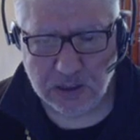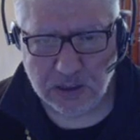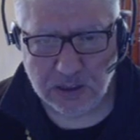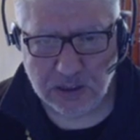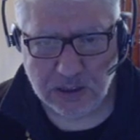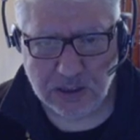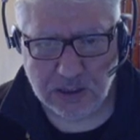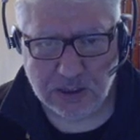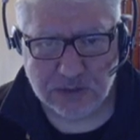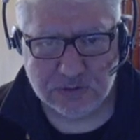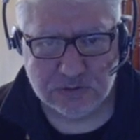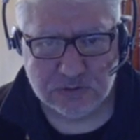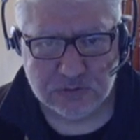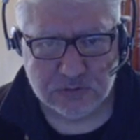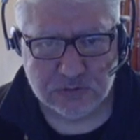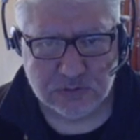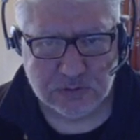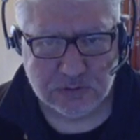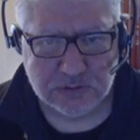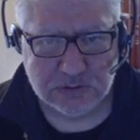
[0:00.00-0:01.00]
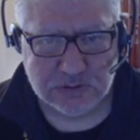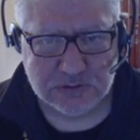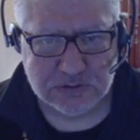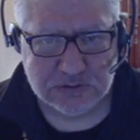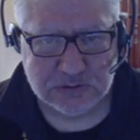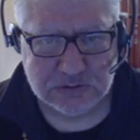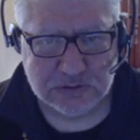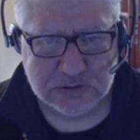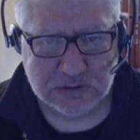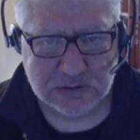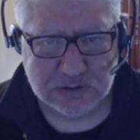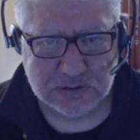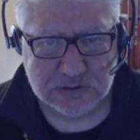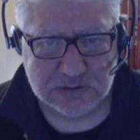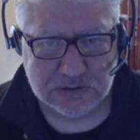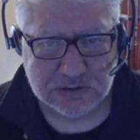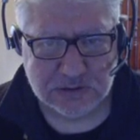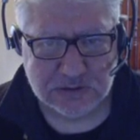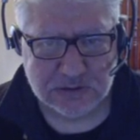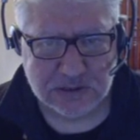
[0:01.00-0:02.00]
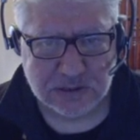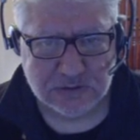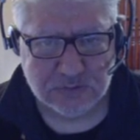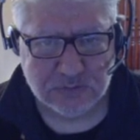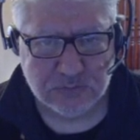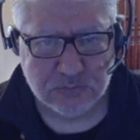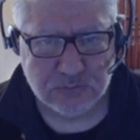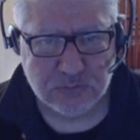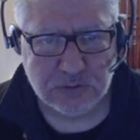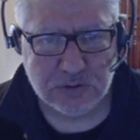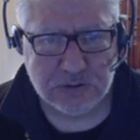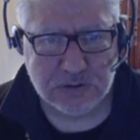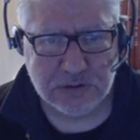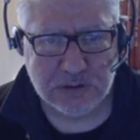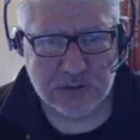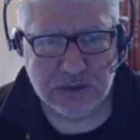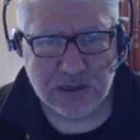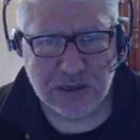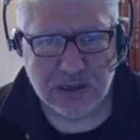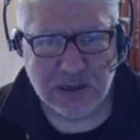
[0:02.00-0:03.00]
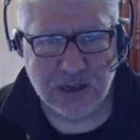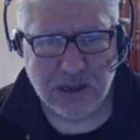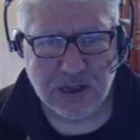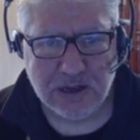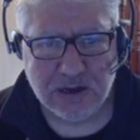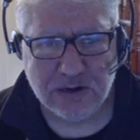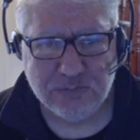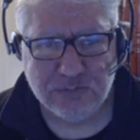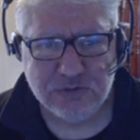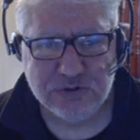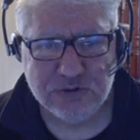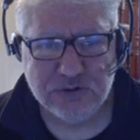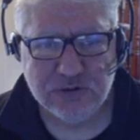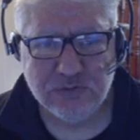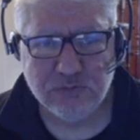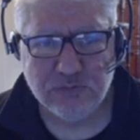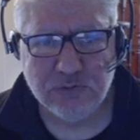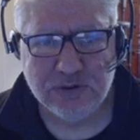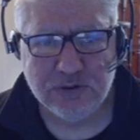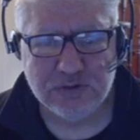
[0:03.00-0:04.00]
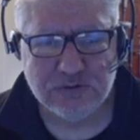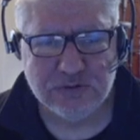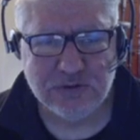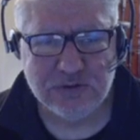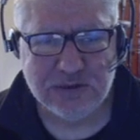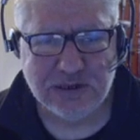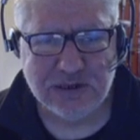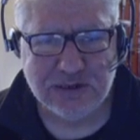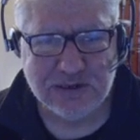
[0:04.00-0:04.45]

And so let's set that to 1. And I'm just going to run it so you get an